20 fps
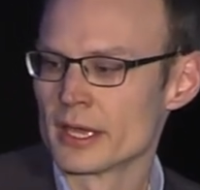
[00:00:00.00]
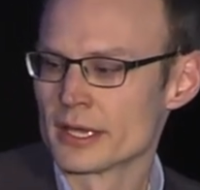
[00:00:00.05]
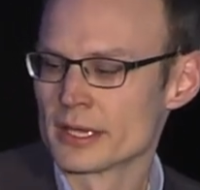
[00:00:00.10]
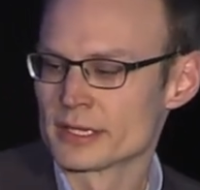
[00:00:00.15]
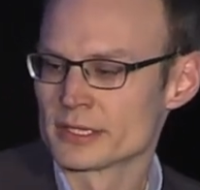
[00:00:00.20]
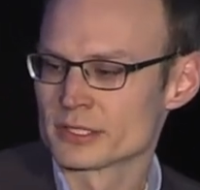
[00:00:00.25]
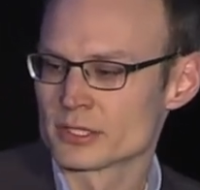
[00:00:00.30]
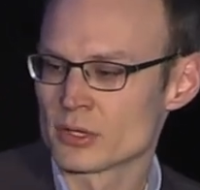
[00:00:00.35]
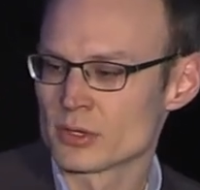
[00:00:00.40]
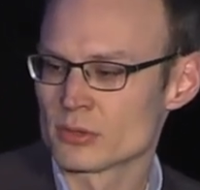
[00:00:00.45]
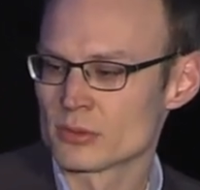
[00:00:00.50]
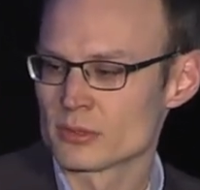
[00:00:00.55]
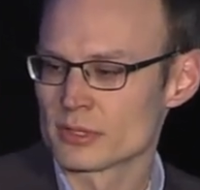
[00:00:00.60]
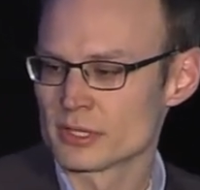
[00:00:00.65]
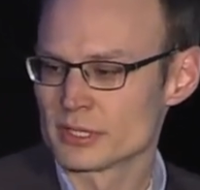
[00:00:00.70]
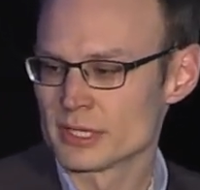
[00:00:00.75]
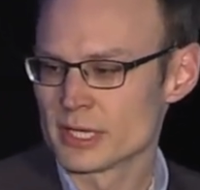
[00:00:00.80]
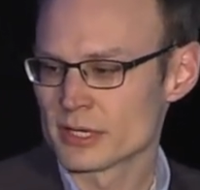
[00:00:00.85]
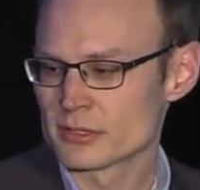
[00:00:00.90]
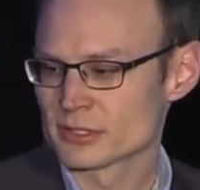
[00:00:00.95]
So
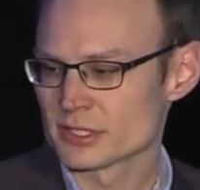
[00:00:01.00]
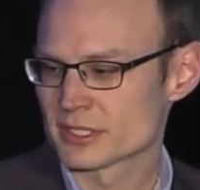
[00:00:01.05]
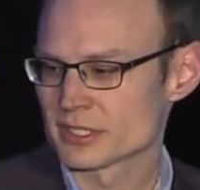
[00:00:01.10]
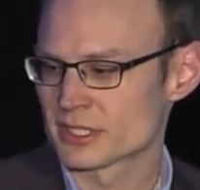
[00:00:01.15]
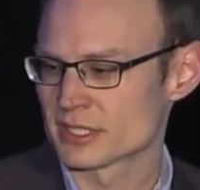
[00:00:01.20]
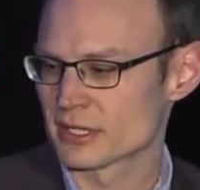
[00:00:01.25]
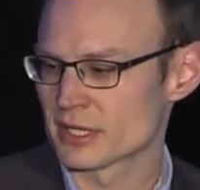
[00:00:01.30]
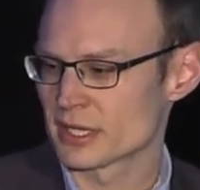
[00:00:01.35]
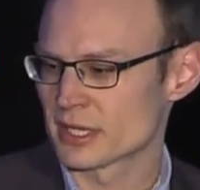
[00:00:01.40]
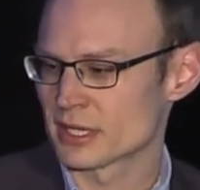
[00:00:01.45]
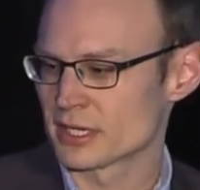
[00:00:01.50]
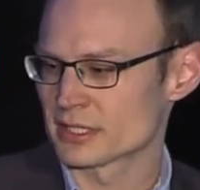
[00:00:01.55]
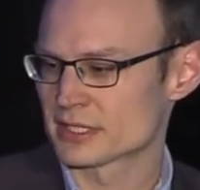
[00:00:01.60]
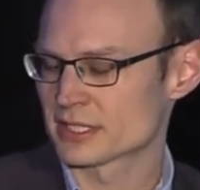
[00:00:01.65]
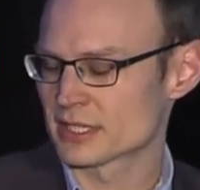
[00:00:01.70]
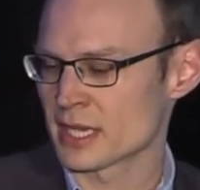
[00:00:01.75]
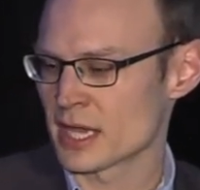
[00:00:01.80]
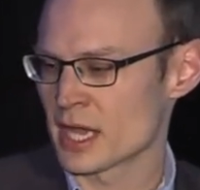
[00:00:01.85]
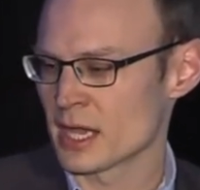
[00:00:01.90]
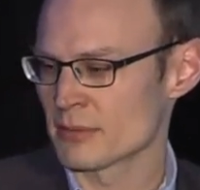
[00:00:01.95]
now just a
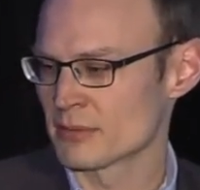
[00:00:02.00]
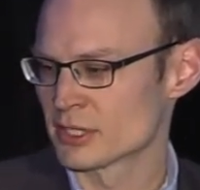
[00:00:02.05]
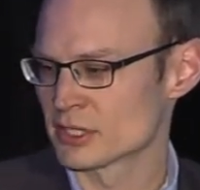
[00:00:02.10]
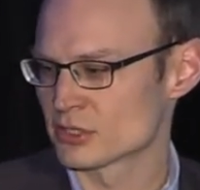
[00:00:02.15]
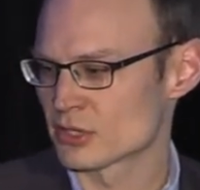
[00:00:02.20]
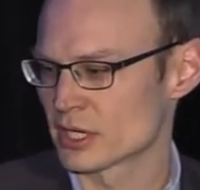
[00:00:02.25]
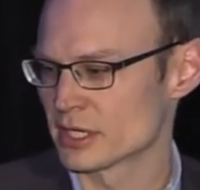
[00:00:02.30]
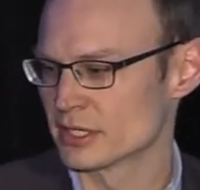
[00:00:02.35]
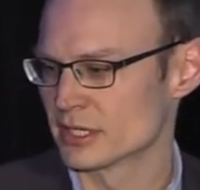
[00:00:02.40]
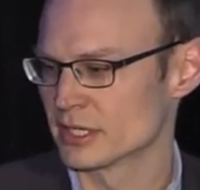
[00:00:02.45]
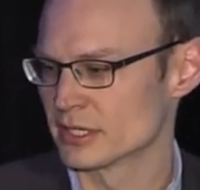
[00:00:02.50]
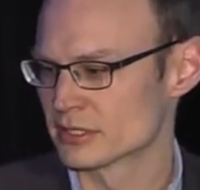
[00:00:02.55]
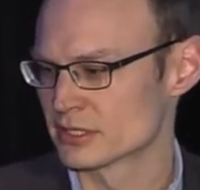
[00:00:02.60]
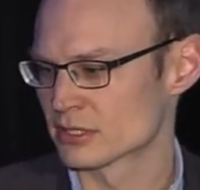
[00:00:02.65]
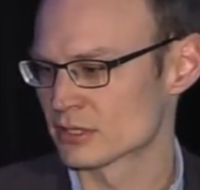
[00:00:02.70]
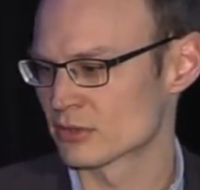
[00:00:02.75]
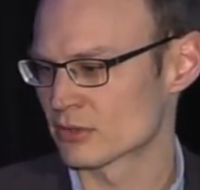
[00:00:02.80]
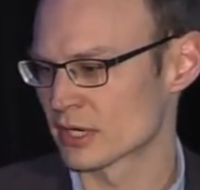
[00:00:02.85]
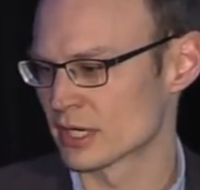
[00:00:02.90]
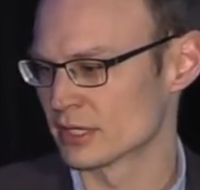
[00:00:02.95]
stab at trying to
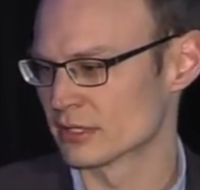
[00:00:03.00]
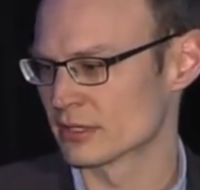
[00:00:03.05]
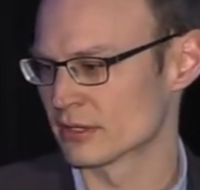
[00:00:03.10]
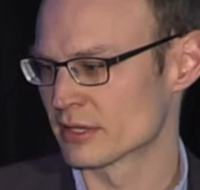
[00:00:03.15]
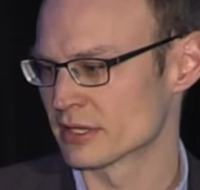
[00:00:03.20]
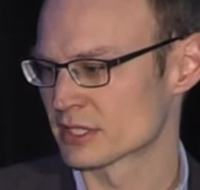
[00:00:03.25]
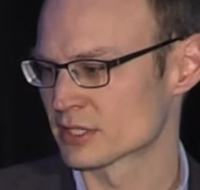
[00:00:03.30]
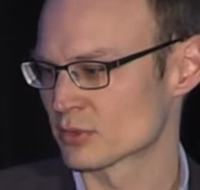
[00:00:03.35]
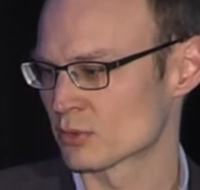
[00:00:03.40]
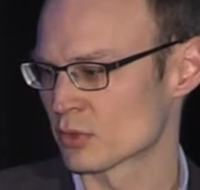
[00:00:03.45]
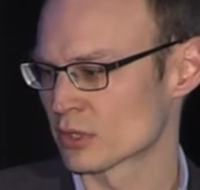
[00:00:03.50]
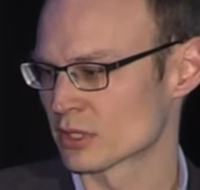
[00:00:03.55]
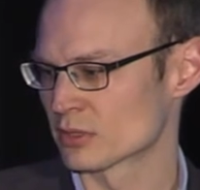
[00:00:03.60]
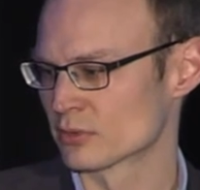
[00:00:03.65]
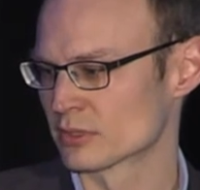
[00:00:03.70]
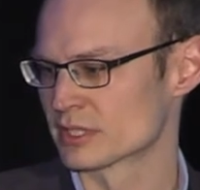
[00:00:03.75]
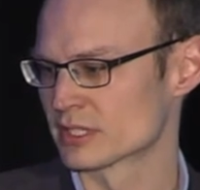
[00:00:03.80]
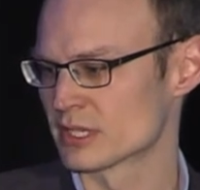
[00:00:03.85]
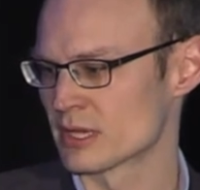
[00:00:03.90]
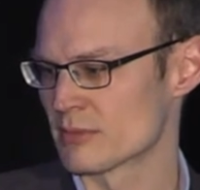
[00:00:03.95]
integrate this work
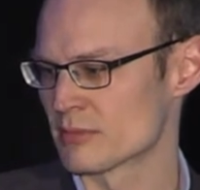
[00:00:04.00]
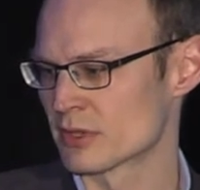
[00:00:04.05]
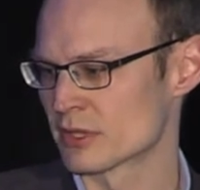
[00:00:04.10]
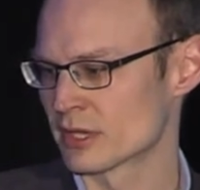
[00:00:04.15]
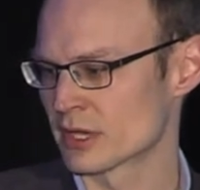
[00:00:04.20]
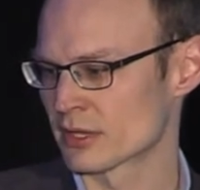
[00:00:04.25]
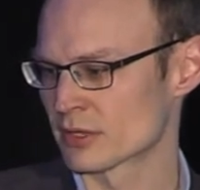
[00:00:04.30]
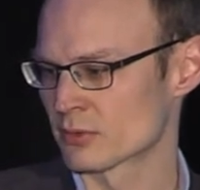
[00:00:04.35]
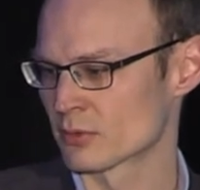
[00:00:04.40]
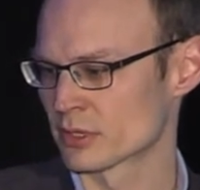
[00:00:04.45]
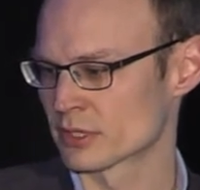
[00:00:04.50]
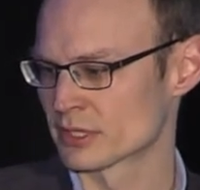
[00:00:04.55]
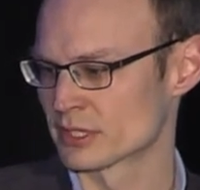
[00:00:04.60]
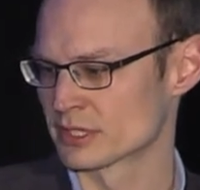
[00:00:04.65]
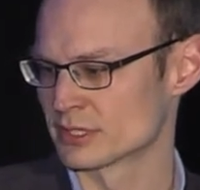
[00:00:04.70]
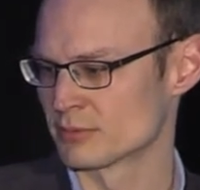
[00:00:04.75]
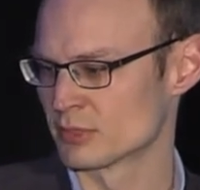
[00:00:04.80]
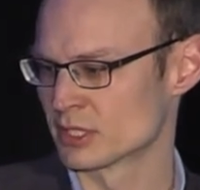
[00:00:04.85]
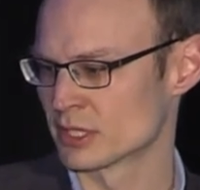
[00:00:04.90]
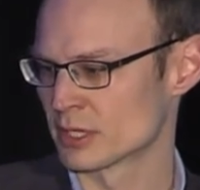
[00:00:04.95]
with some of the other work
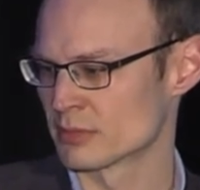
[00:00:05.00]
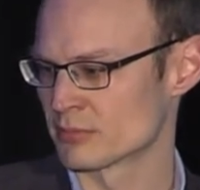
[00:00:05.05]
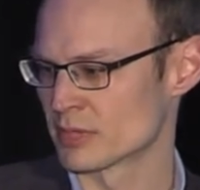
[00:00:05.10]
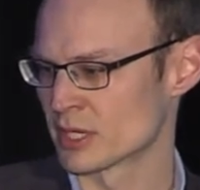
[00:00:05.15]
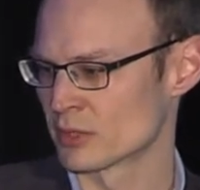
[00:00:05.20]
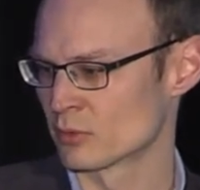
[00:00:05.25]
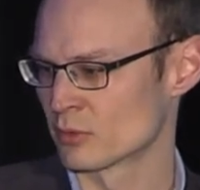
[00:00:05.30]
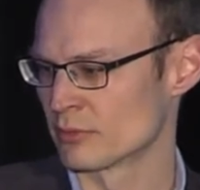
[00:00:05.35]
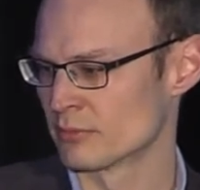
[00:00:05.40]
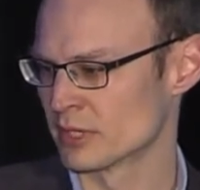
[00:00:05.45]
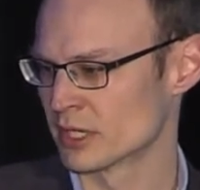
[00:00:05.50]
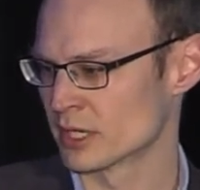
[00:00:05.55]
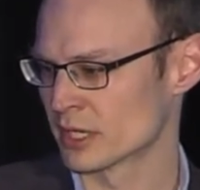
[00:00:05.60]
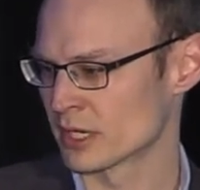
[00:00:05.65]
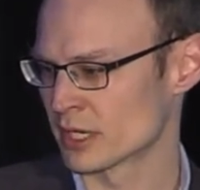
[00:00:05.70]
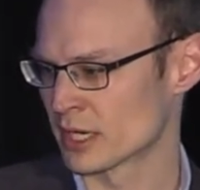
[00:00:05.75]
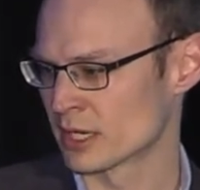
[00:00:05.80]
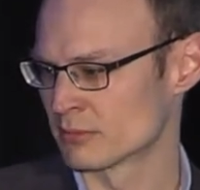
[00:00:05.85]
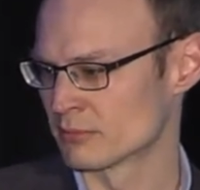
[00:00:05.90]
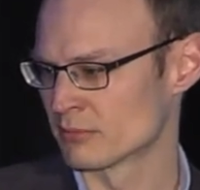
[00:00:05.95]
that's been done by WBIA
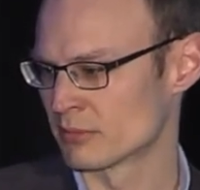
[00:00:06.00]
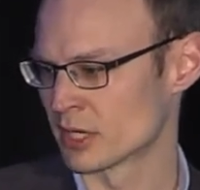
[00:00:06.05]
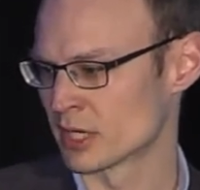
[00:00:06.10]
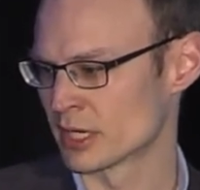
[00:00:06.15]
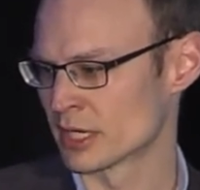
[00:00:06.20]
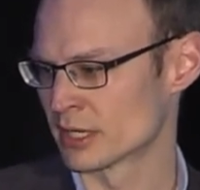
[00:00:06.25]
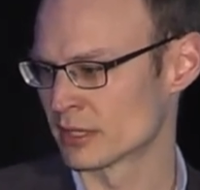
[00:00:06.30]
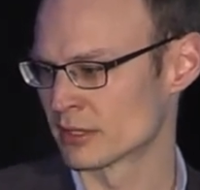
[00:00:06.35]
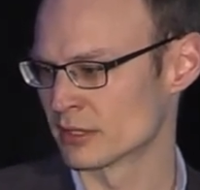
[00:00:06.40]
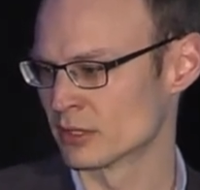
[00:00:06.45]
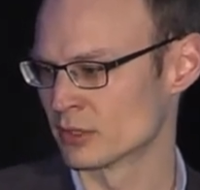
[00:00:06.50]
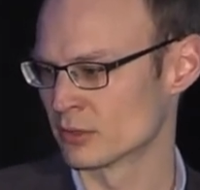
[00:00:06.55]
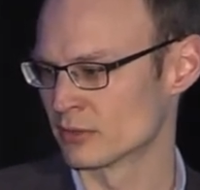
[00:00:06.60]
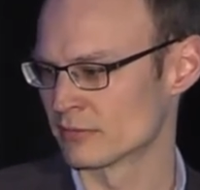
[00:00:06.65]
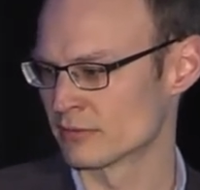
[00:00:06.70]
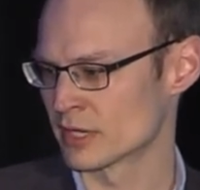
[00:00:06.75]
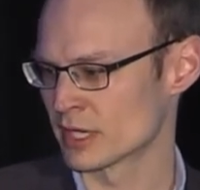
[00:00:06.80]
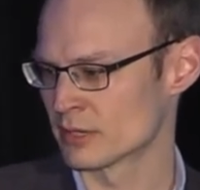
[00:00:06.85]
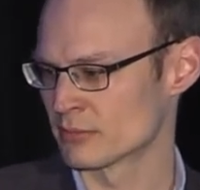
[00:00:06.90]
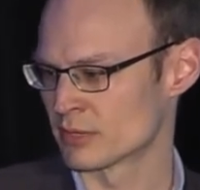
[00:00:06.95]
and by the U
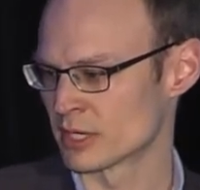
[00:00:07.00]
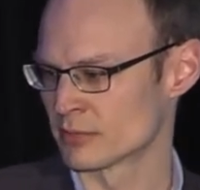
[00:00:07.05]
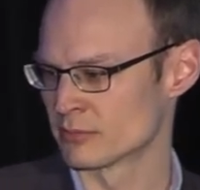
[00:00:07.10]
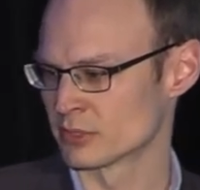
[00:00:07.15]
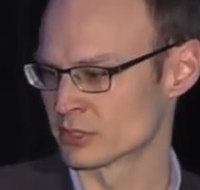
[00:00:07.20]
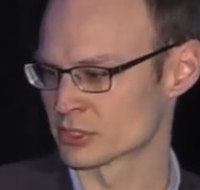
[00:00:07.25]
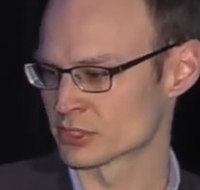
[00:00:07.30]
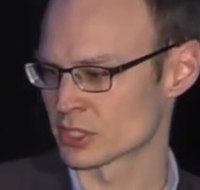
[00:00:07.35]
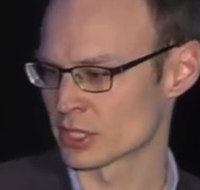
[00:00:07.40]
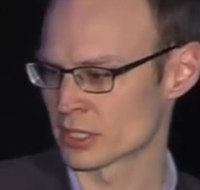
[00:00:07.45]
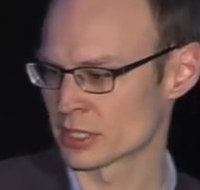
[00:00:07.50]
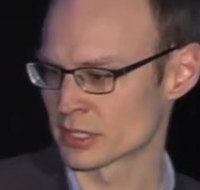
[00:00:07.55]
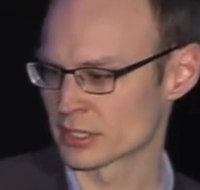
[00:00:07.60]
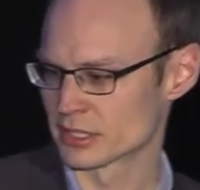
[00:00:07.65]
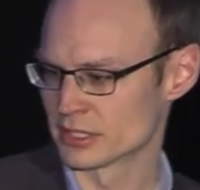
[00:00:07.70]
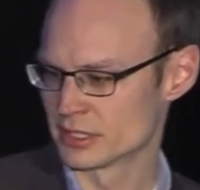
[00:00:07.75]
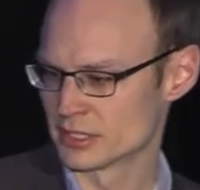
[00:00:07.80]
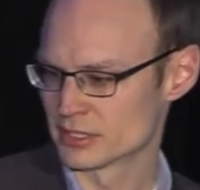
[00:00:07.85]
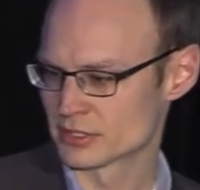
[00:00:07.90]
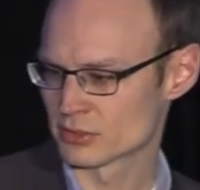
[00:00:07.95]
of A, by Bill Shattuck
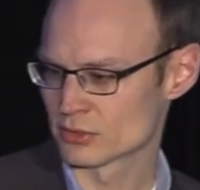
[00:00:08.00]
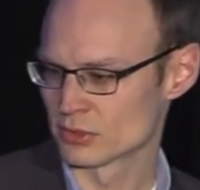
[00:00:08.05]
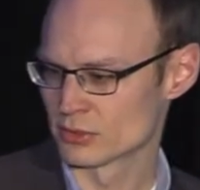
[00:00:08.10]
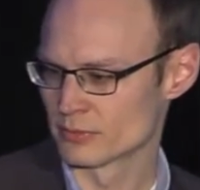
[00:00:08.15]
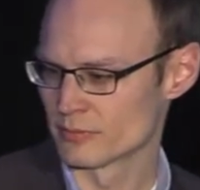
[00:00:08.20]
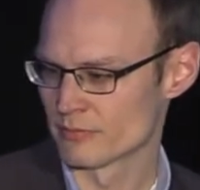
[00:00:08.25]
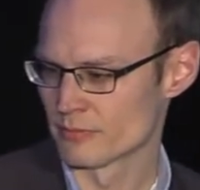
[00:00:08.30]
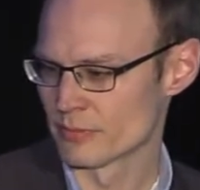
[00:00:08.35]
and his group.